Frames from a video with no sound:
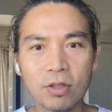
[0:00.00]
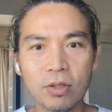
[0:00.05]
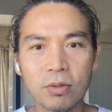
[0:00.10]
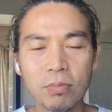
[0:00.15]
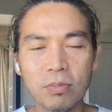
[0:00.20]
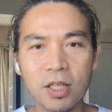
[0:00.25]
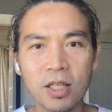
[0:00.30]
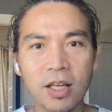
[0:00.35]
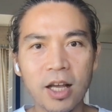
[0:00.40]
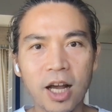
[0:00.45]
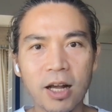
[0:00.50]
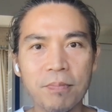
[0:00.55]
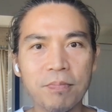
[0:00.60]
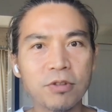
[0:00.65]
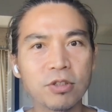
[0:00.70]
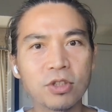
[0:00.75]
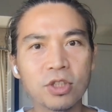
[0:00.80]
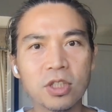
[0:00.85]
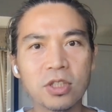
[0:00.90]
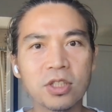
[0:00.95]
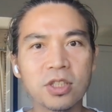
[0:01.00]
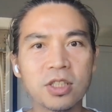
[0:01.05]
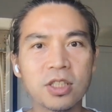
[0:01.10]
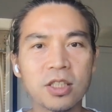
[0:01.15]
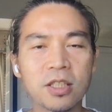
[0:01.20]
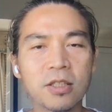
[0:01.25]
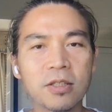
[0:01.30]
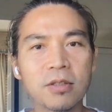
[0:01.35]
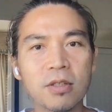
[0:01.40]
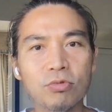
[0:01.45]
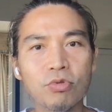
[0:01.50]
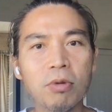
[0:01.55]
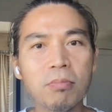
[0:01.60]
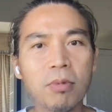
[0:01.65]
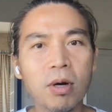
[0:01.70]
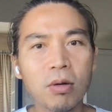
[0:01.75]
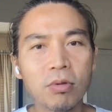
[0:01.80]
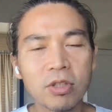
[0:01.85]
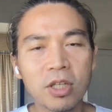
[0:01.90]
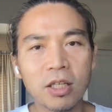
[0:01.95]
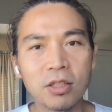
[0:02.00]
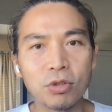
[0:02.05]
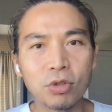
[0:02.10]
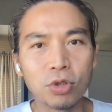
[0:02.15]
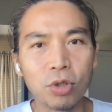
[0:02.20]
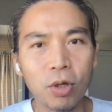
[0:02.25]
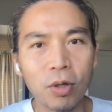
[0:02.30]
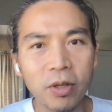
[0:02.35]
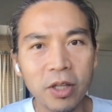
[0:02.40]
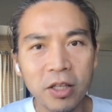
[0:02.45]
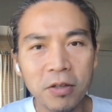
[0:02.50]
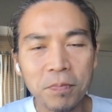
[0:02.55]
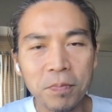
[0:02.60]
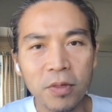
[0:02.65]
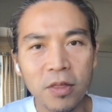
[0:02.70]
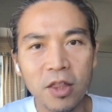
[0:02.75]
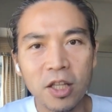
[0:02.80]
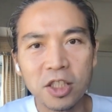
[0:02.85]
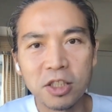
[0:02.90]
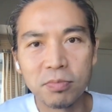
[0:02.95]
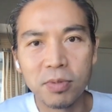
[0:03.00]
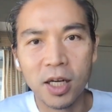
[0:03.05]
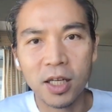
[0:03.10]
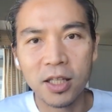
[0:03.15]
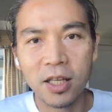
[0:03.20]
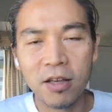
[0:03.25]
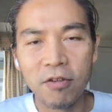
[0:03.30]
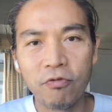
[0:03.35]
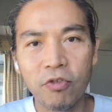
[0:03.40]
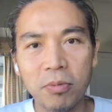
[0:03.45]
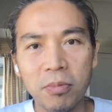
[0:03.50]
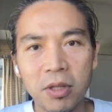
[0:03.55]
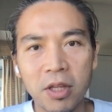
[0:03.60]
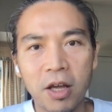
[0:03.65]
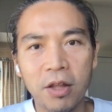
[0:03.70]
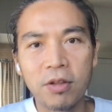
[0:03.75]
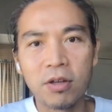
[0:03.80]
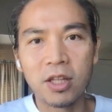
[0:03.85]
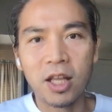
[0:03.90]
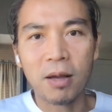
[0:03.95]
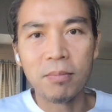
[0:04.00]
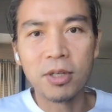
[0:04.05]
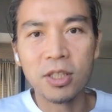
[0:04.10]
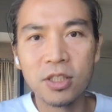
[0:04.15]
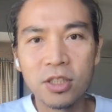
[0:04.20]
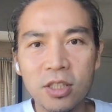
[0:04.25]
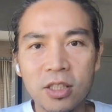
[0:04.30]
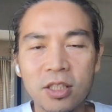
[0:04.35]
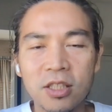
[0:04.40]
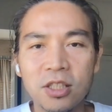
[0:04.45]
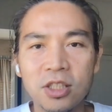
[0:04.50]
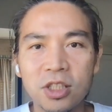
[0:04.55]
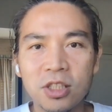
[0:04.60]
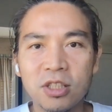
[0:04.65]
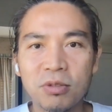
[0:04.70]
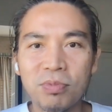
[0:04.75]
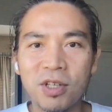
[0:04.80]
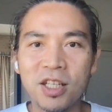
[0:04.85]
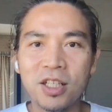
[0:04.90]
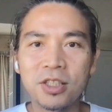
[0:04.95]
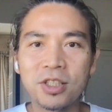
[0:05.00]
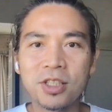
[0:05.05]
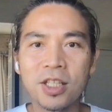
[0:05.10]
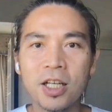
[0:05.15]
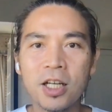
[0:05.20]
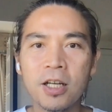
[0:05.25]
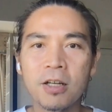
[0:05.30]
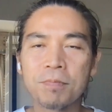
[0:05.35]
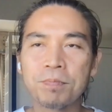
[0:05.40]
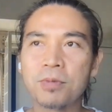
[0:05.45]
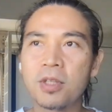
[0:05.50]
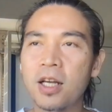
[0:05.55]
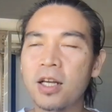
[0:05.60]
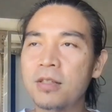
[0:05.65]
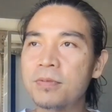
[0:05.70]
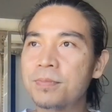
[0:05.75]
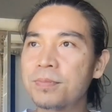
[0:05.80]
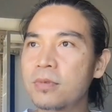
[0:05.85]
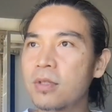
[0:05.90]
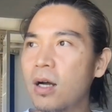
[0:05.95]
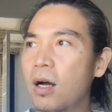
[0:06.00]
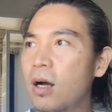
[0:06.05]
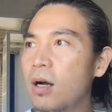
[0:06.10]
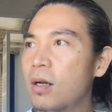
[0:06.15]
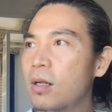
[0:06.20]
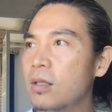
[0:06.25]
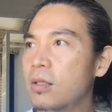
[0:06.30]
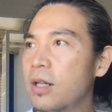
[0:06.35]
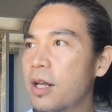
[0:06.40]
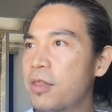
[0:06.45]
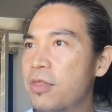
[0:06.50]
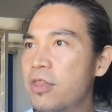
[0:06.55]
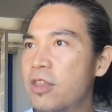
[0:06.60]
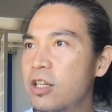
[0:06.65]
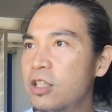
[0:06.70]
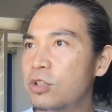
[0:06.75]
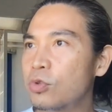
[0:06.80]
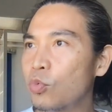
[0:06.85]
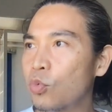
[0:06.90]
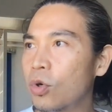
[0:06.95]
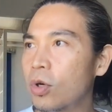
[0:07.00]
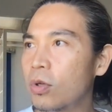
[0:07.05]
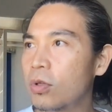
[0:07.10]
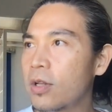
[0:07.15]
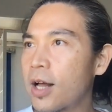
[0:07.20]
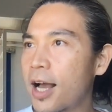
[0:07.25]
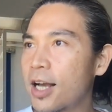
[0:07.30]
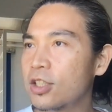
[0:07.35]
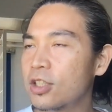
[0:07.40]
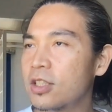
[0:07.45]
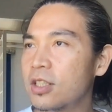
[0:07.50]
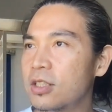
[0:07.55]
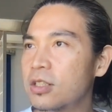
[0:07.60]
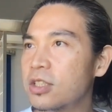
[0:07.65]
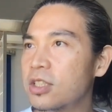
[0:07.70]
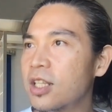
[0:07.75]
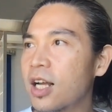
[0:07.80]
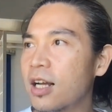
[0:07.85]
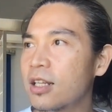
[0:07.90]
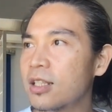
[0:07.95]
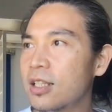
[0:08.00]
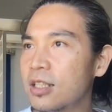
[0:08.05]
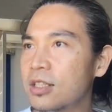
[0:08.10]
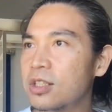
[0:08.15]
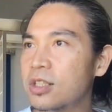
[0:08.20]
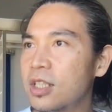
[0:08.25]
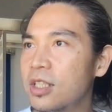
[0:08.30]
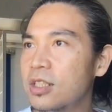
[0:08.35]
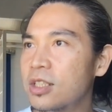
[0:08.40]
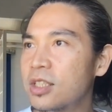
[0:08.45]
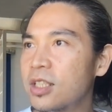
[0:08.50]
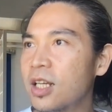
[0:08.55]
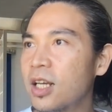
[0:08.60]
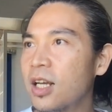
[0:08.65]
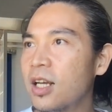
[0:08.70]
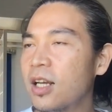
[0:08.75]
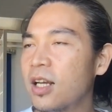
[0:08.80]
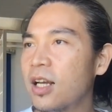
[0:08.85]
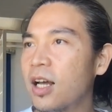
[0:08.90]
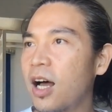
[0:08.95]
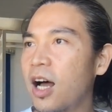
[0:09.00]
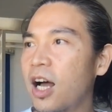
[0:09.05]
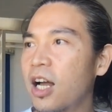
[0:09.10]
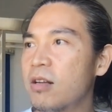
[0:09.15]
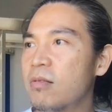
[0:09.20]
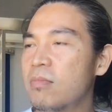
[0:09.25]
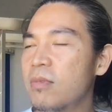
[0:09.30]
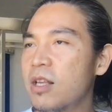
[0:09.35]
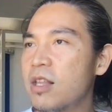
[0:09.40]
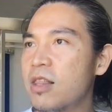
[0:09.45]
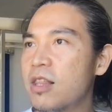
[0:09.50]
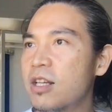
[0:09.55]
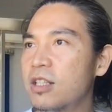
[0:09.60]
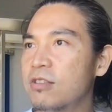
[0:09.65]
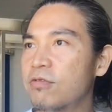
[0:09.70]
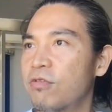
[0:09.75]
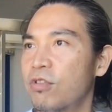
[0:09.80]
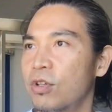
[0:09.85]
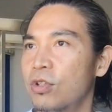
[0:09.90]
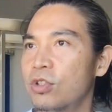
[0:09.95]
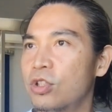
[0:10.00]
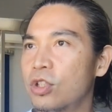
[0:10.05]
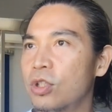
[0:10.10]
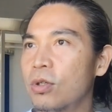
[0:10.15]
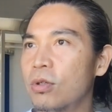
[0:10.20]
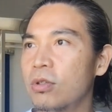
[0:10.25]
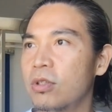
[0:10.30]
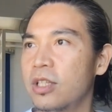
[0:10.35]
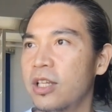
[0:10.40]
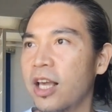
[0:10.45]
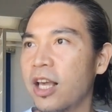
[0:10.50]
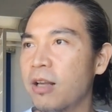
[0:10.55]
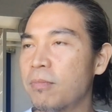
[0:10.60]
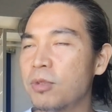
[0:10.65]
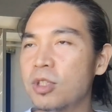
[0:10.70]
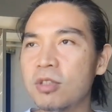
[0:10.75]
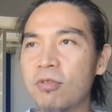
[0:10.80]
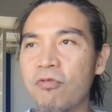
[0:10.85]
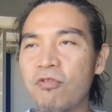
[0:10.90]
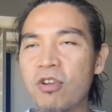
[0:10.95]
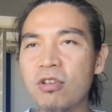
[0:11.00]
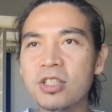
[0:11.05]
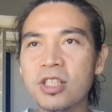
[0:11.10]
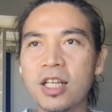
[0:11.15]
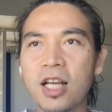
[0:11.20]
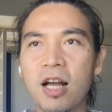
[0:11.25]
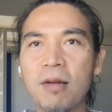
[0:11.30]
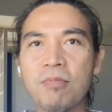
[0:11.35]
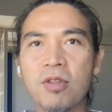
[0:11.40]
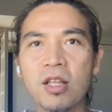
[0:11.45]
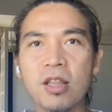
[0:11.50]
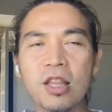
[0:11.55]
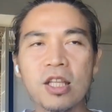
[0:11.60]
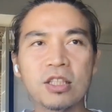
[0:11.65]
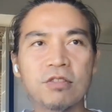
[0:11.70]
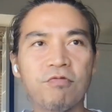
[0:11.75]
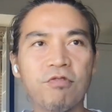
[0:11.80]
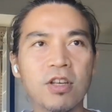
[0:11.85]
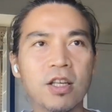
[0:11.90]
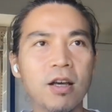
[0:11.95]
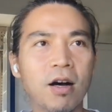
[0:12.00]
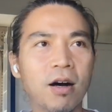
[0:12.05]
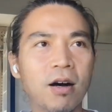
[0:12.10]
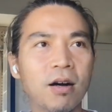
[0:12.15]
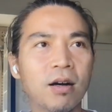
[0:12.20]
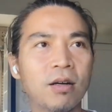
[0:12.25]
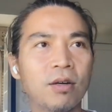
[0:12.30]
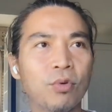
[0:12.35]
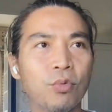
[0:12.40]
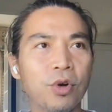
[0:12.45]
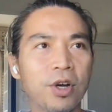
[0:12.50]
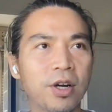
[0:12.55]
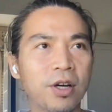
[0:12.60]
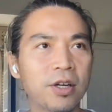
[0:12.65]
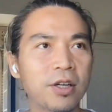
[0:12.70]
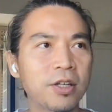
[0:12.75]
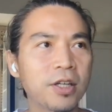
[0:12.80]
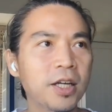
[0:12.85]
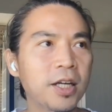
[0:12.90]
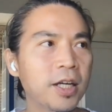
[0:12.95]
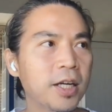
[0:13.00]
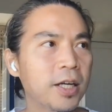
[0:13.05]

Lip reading: to me. I'm just remote controlling this body from another dimension, this space, and this world actually does not exist. I'm in this virtual game. It feels like I'm in this VR where